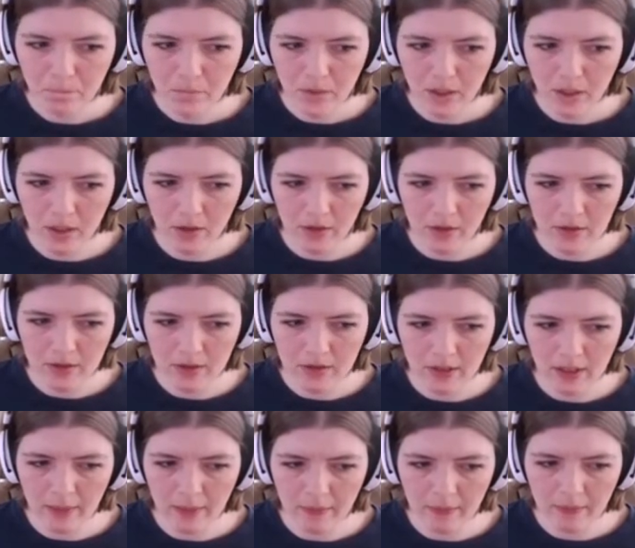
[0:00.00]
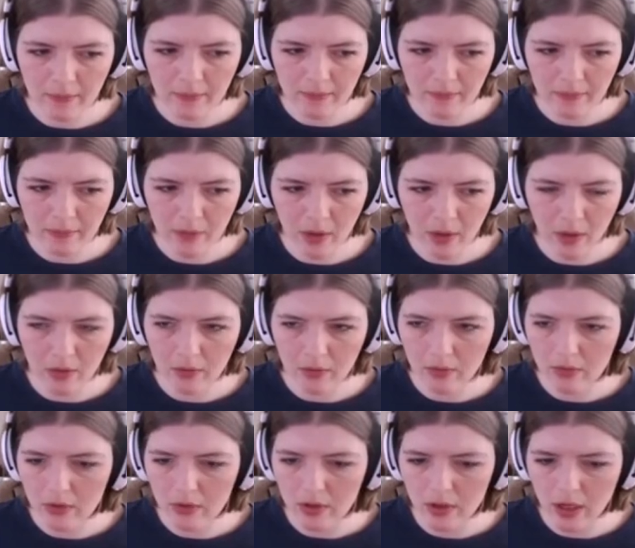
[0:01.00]
Here, go to sleep. No.
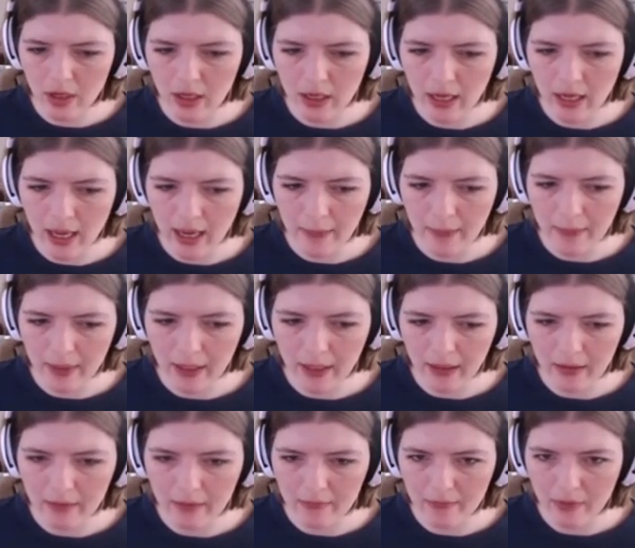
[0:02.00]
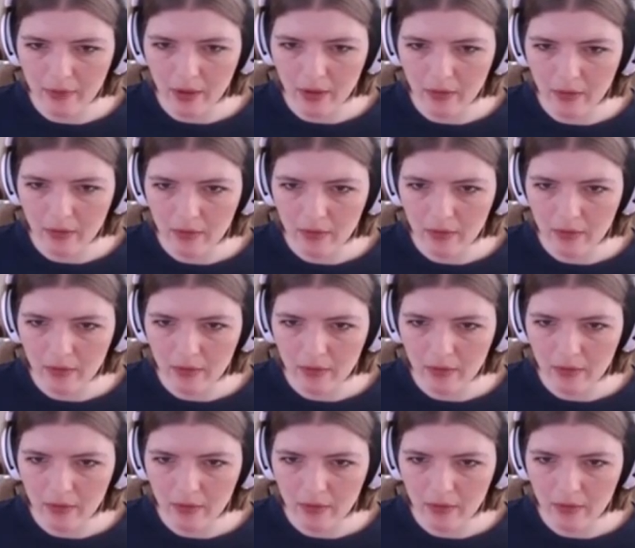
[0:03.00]
You're not napping. No.